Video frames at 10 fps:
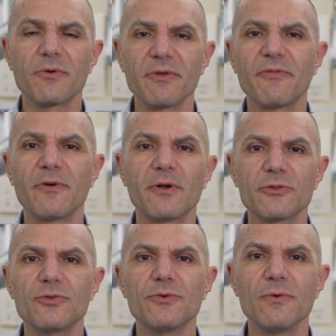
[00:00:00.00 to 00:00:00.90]

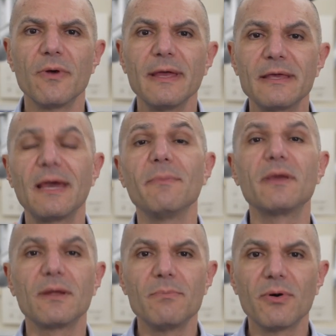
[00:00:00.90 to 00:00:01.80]
referred to
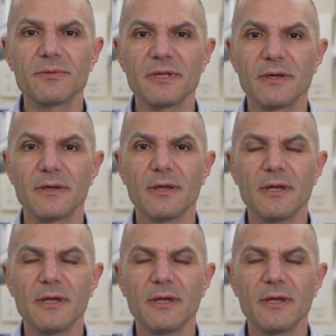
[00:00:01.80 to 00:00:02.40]
chemical bonding,